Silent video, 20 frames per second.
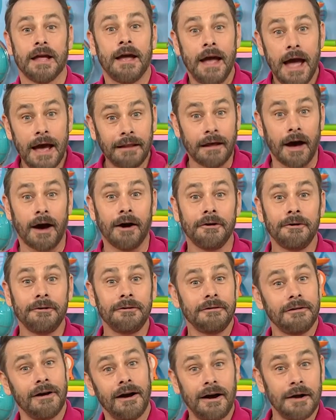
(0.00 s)
hello,
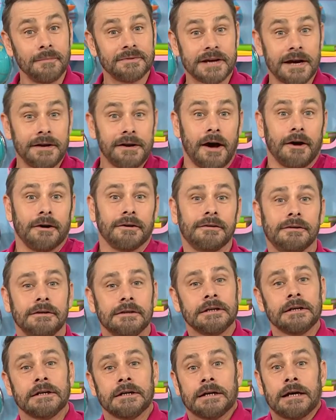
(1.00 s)
I'm Teo.
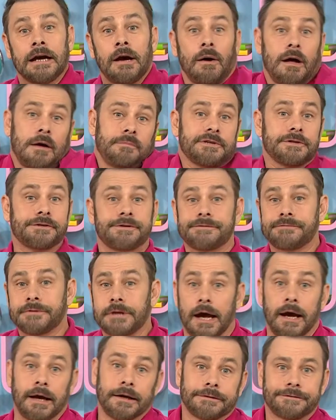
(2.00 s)
I'm just
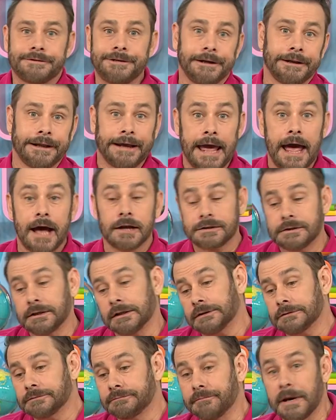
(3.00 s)
chilling out,
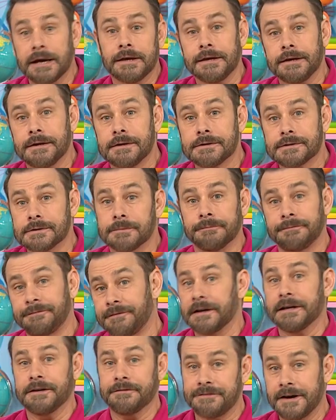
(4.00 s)
making some
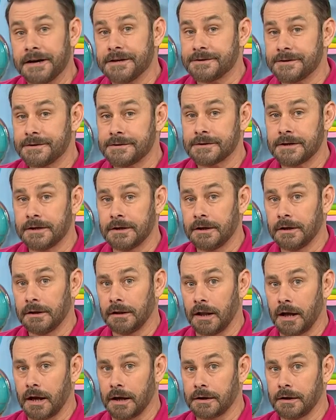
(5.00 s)
funny faces,
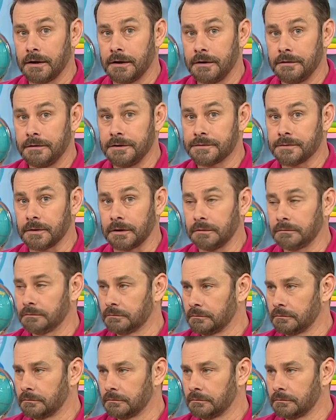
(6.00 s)
like this one.